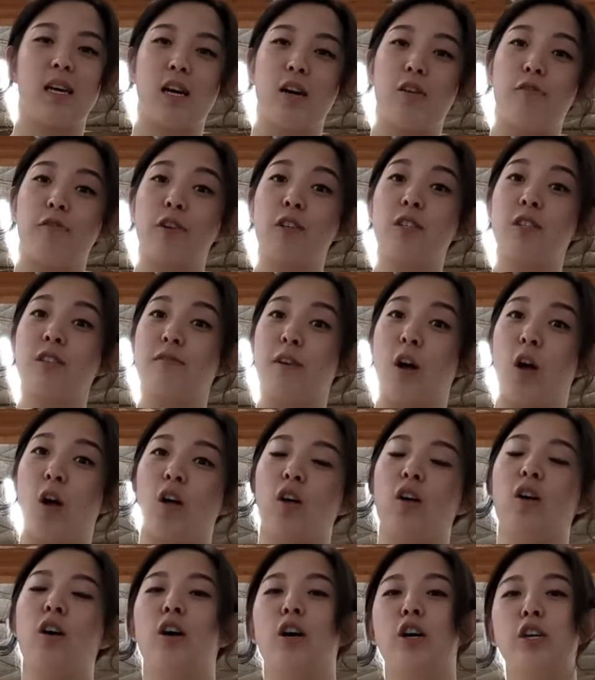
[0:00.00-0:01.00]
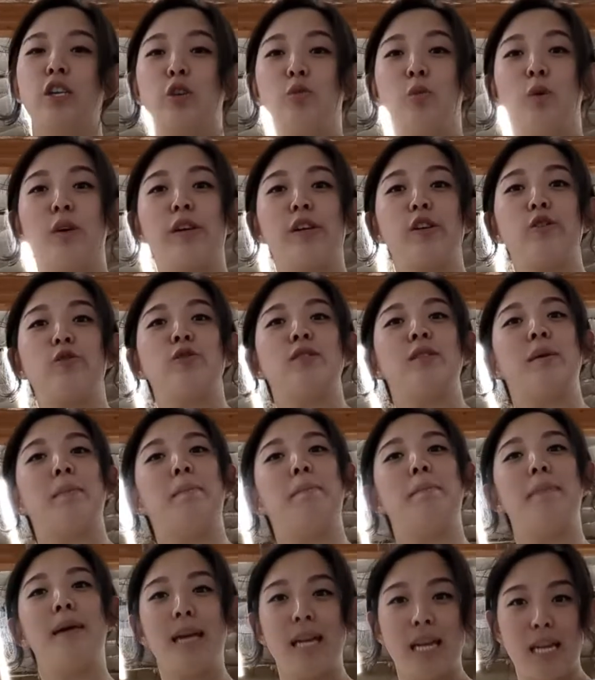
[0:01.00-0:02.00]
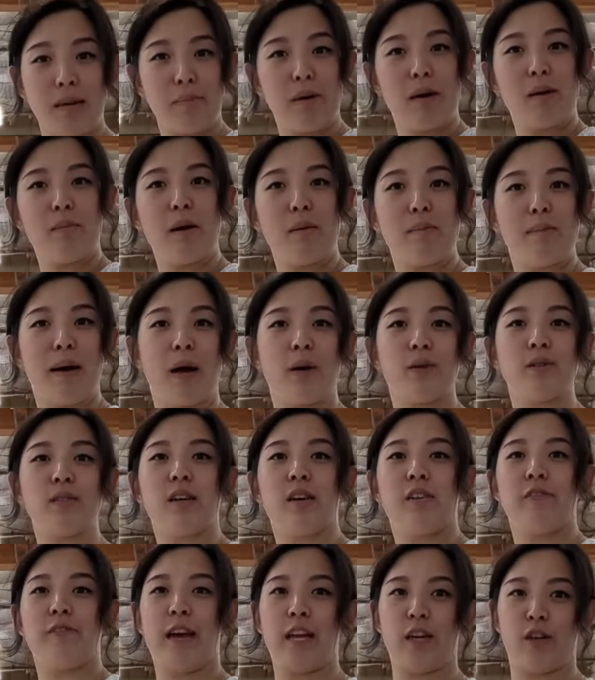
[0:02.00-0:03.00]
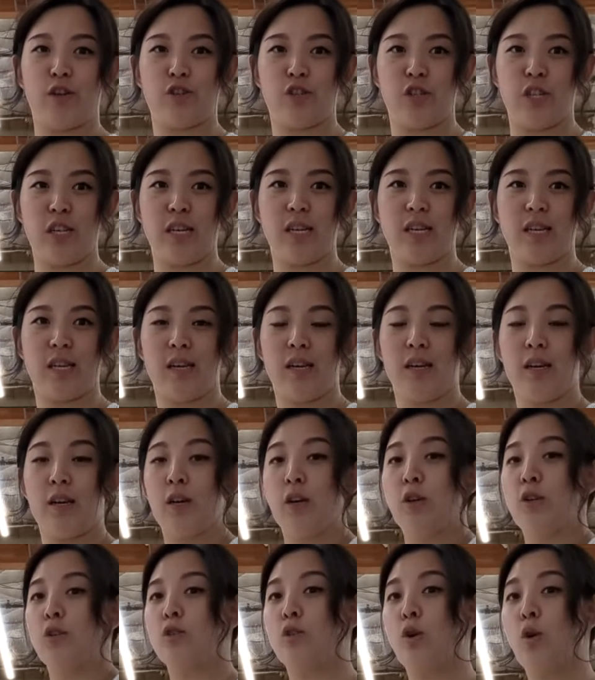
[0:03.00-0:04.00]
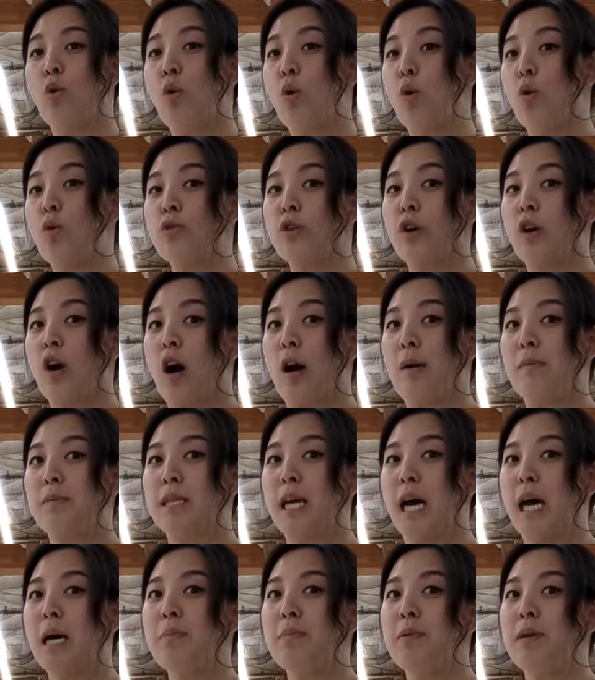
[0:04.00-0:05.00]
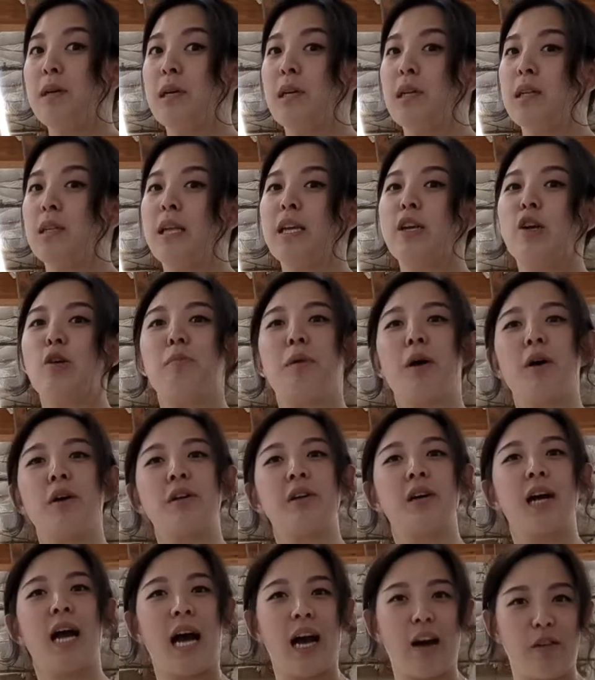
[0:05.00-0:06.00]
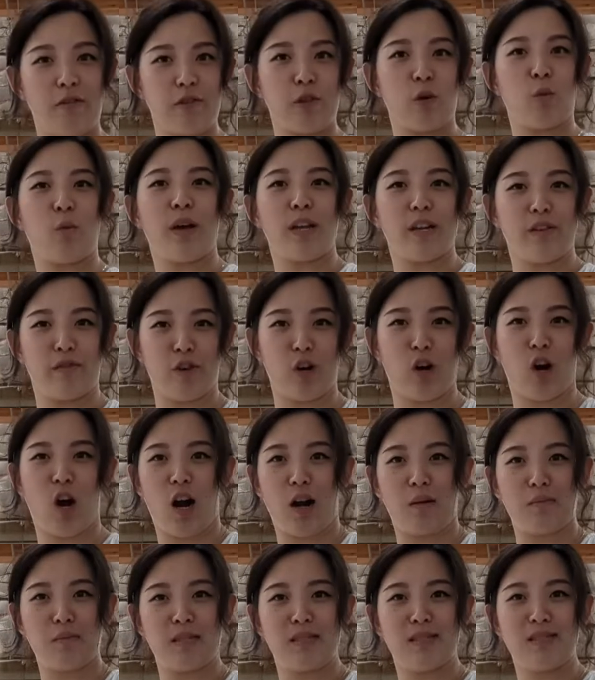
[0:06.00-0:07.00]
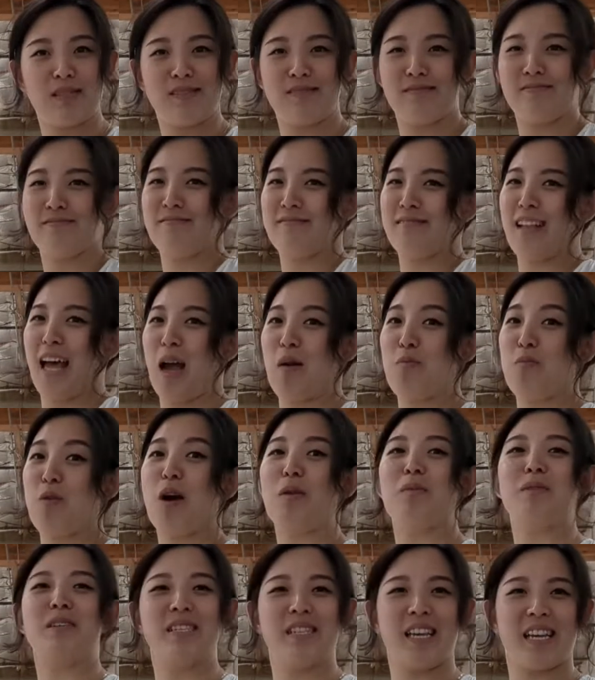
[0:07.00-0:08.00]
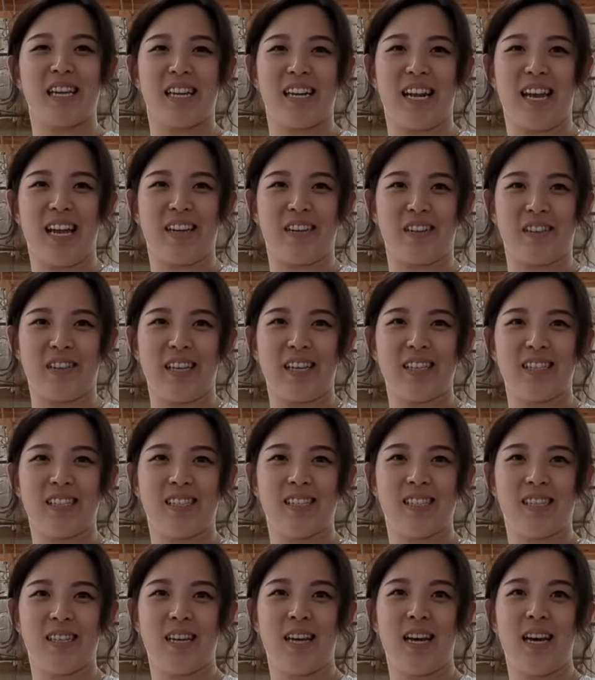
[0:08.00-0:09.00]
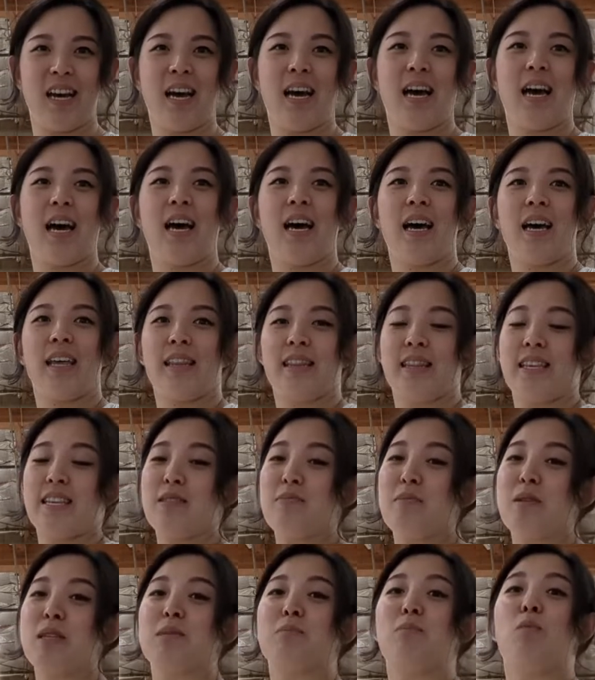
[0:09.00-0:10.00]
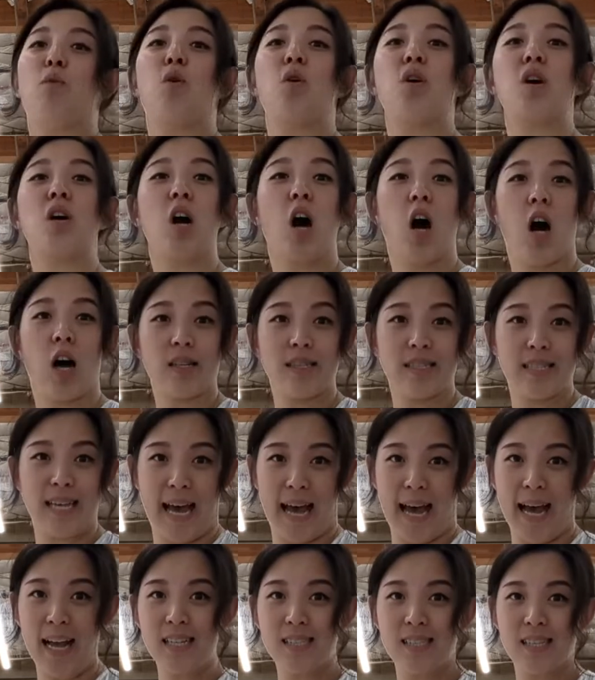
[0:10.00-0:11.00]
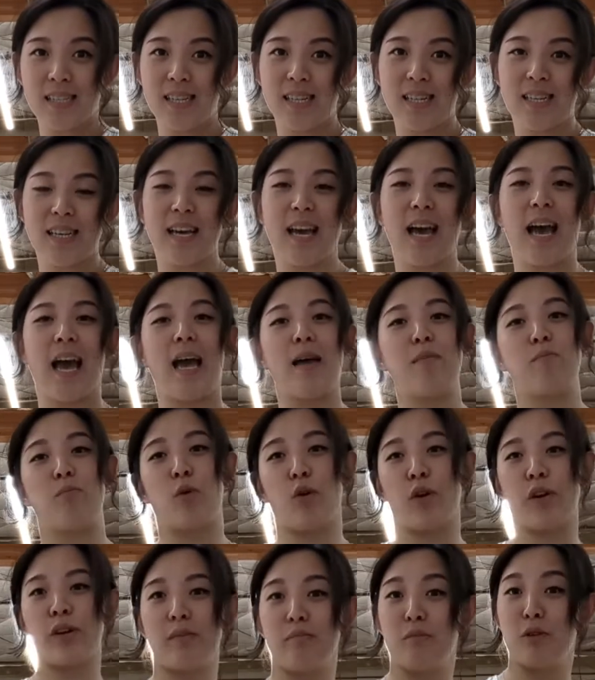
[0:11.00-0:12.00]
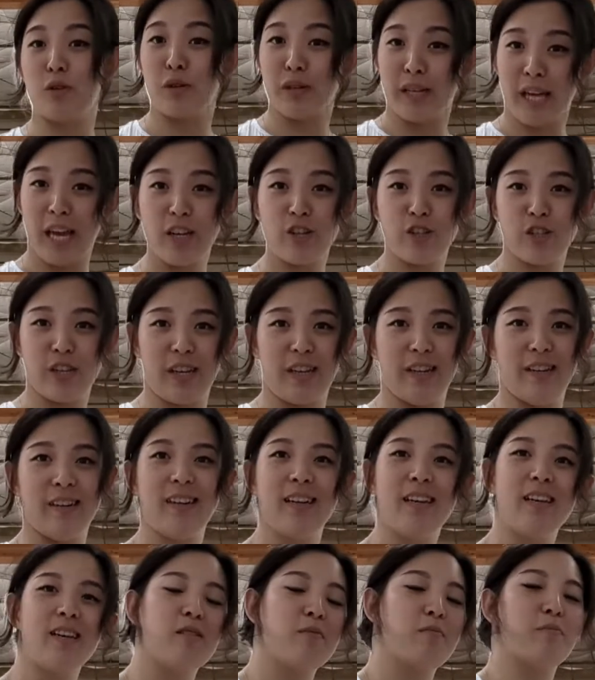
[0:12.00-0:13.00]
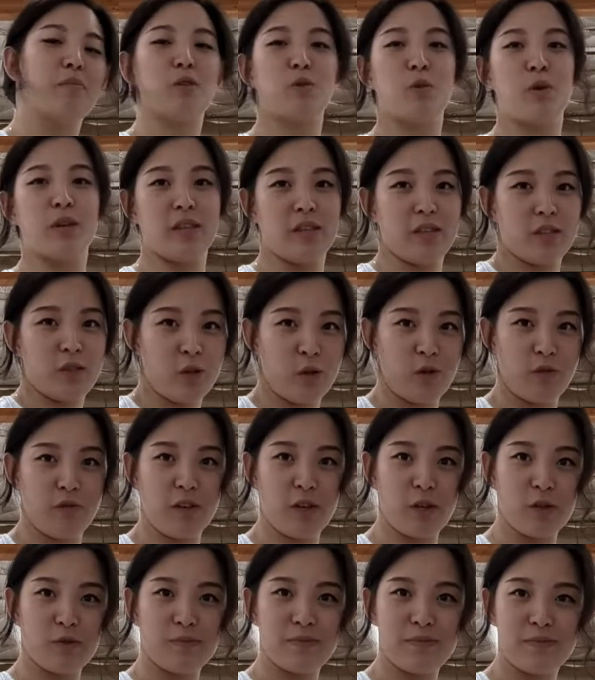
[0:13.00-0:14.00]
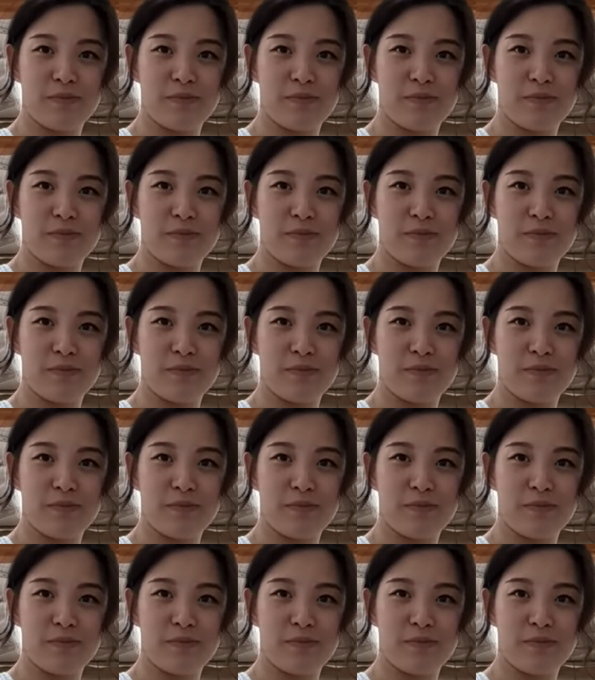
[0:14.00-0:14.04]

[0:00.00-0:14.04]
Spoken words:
First of all, you want to use the minimum amount of energy. Don't hold your arms up, let your partner have the weight of your arms. I promise they can handle it. This means more contact and more communication between the two of you.